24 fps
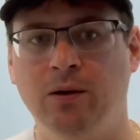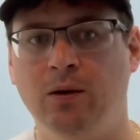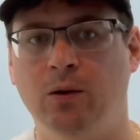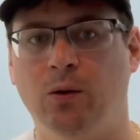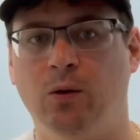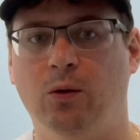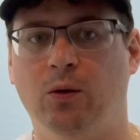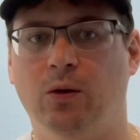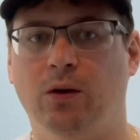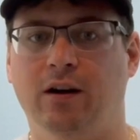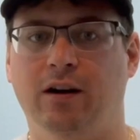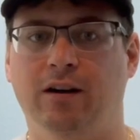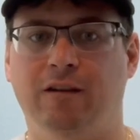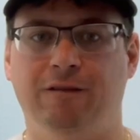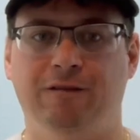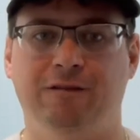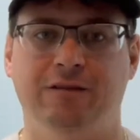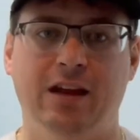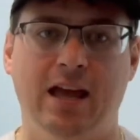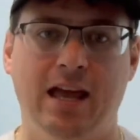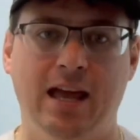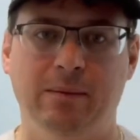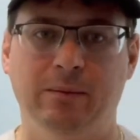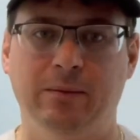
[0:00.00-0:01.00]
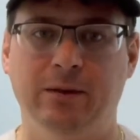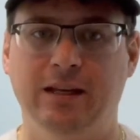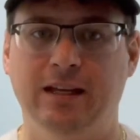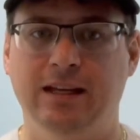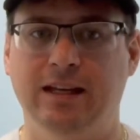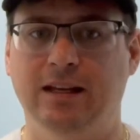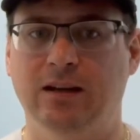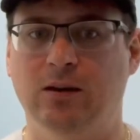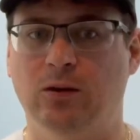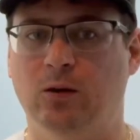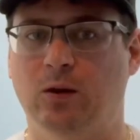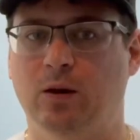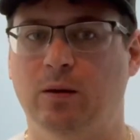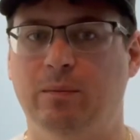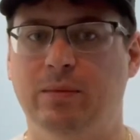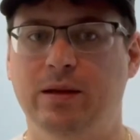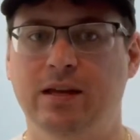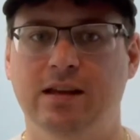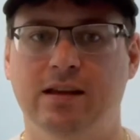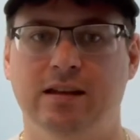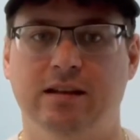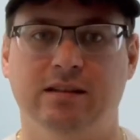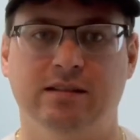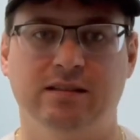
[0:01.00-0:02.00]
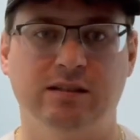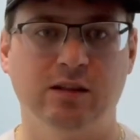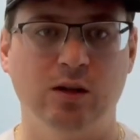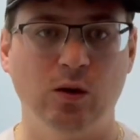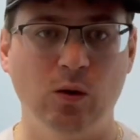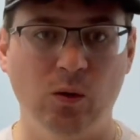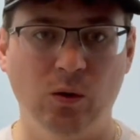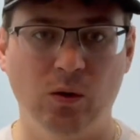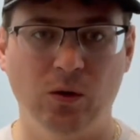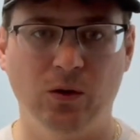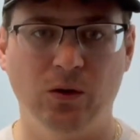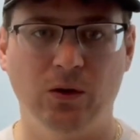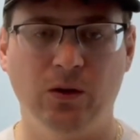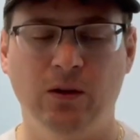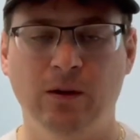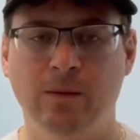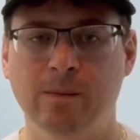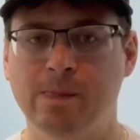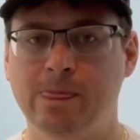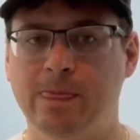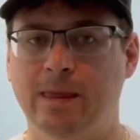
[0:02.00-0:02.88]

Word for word: or a family or be in school